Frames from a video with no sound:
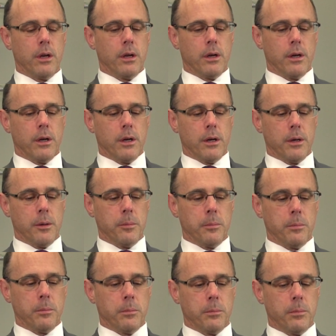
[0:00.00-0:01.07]

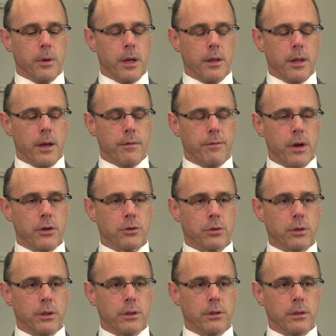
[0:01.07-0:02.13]
um, and then
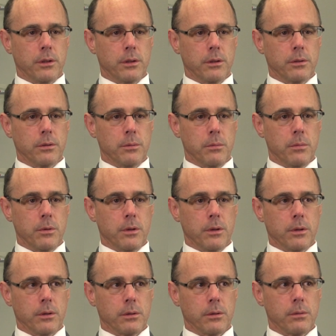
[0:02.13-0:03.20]
eventually the,
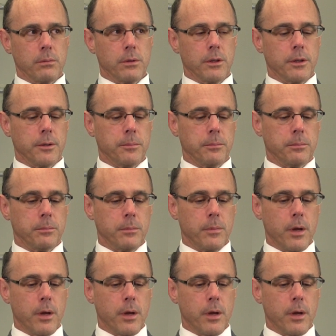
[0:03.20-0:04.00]
the um,